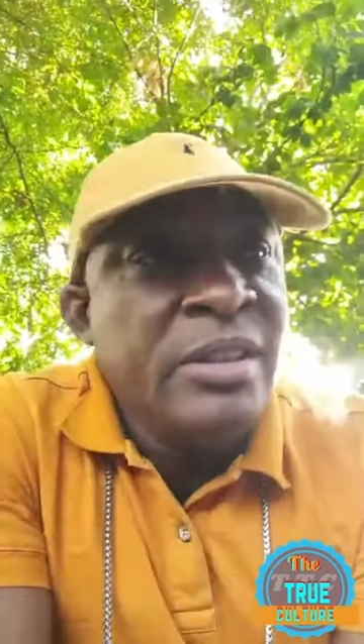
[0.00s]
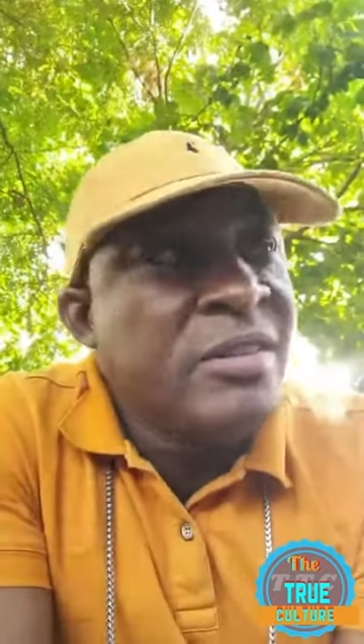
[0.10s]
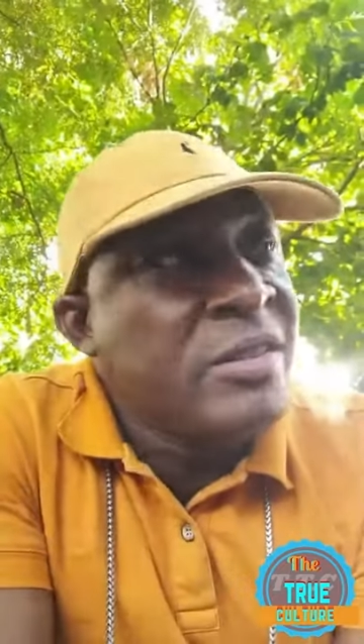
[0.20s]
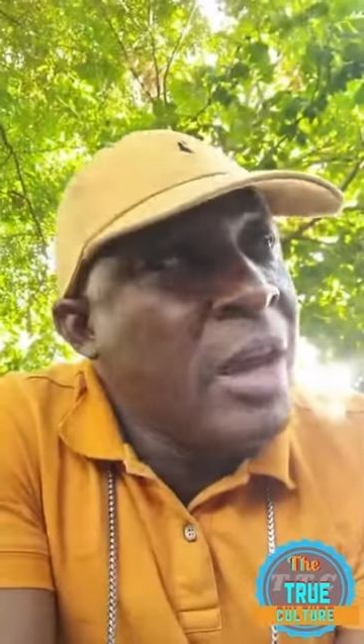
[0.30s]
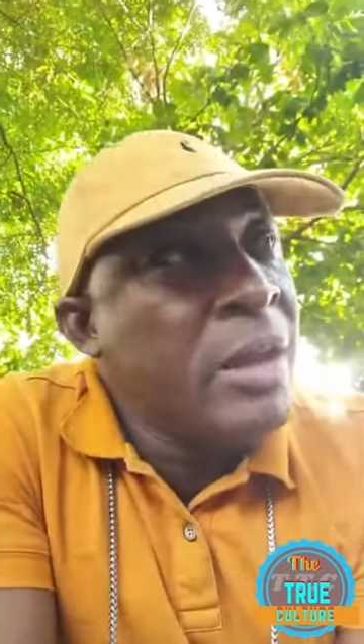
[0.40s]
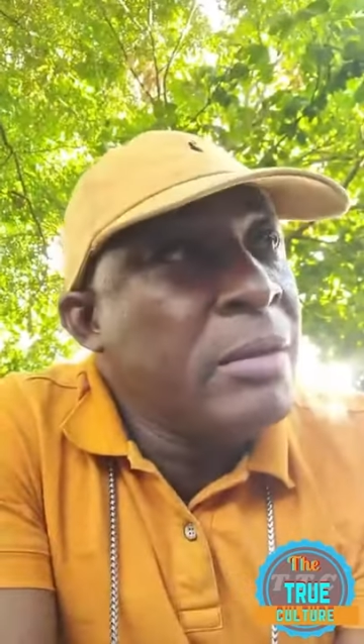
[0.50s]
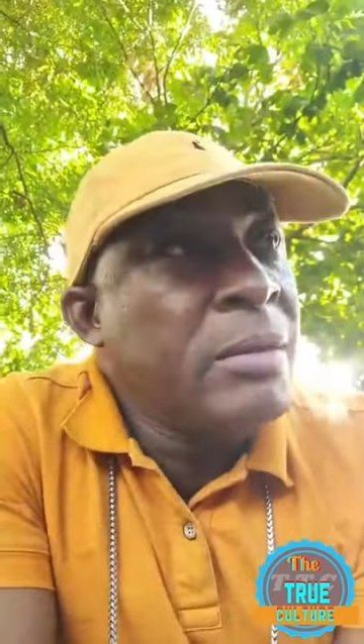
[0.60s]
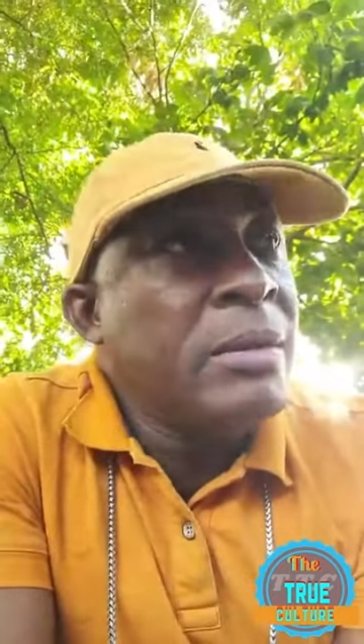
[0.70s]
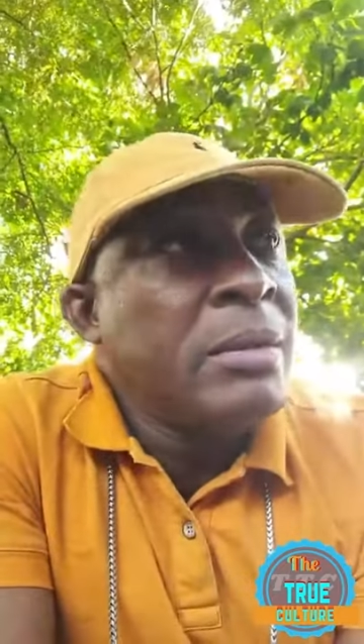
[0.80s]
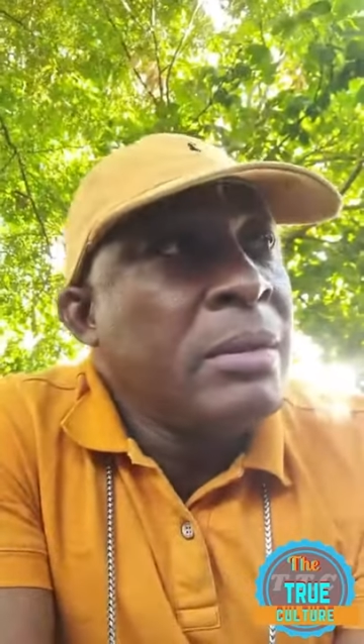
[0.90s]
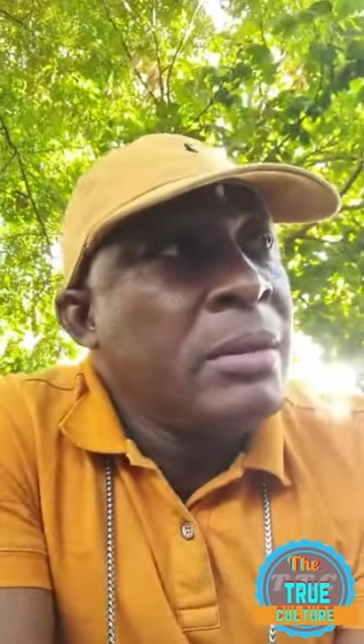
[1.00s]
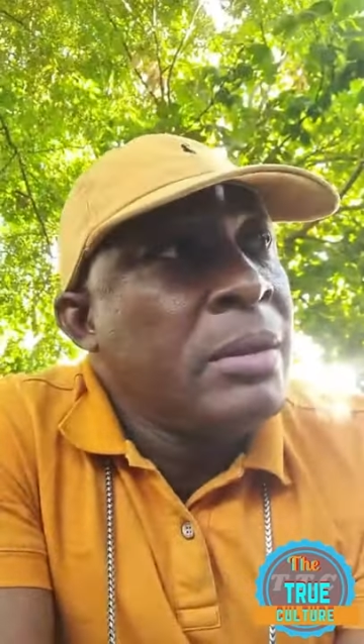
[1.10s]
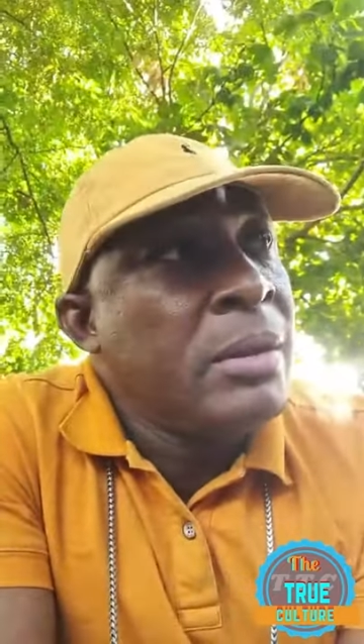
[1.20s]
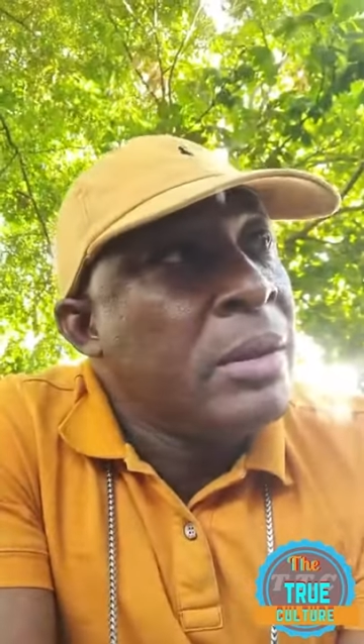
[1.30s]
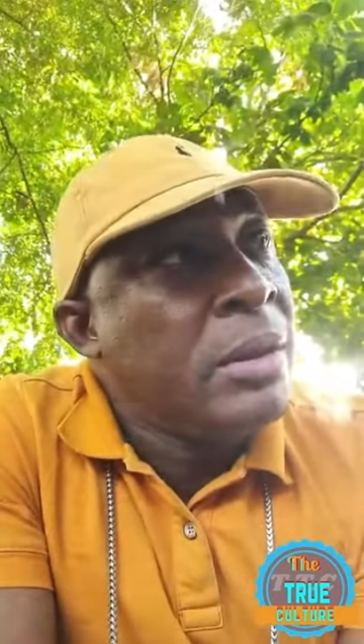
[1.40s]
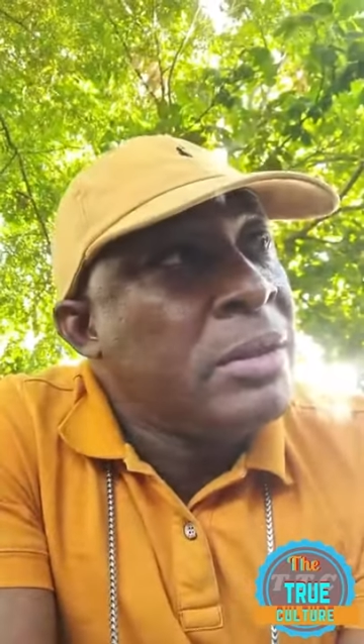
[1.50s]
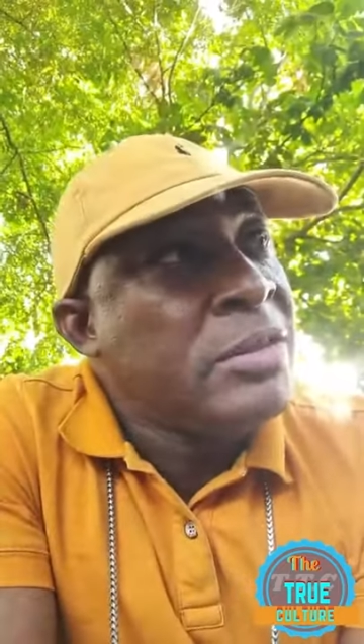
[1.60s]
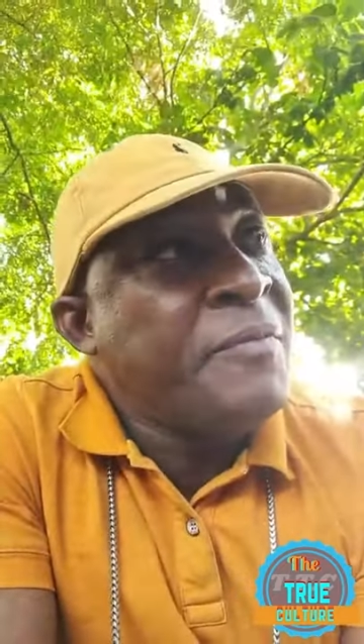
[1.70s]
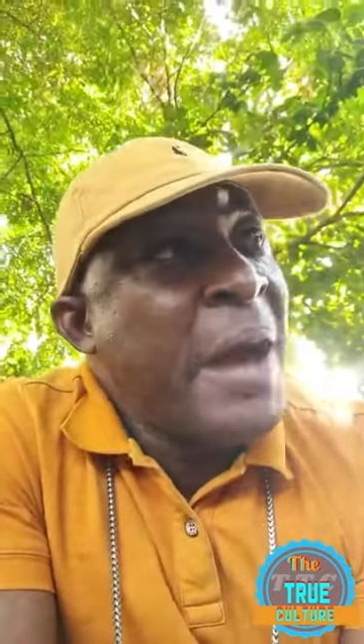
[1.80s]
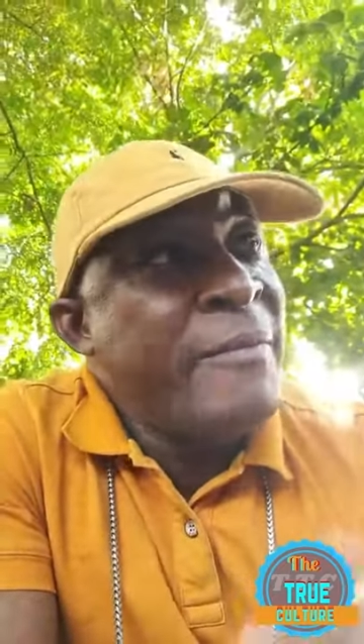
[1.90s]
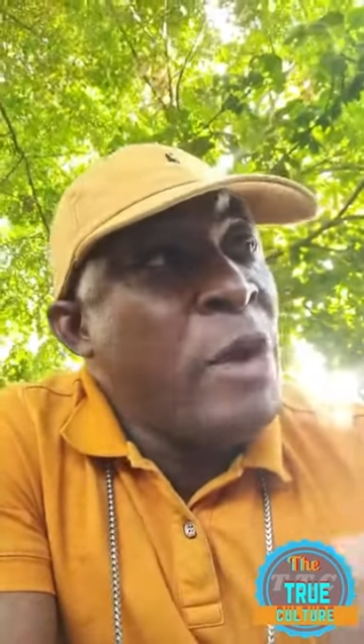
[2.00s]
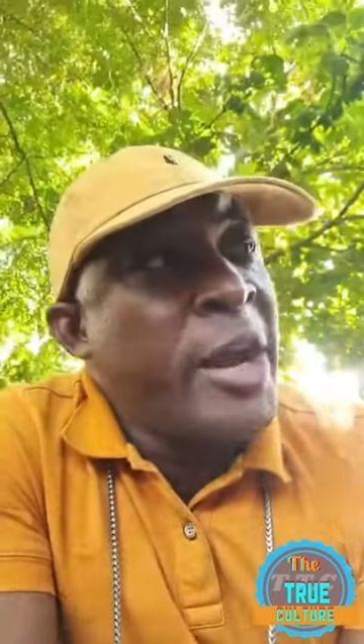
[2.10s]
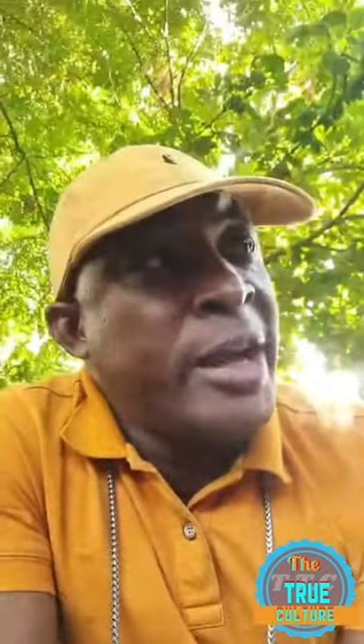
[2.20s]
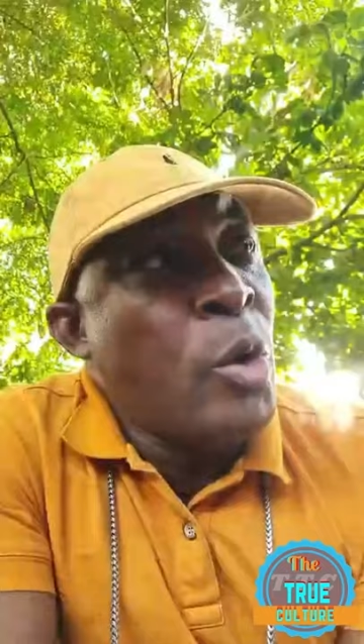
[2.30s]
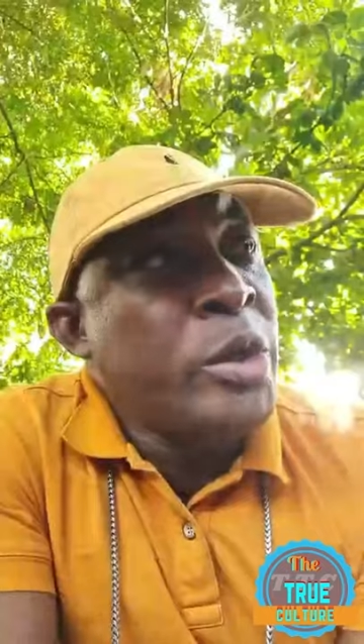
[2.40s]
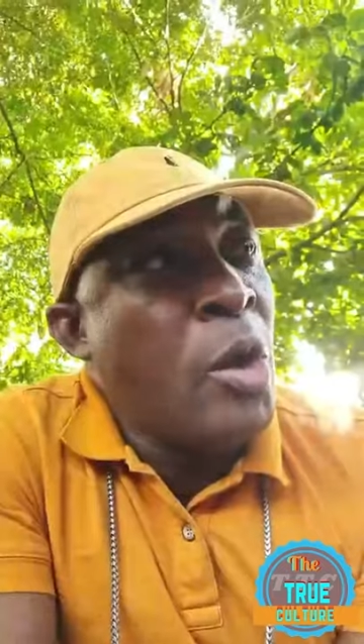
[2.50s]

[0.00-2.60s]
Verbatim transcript: Saying, so 5 grand you get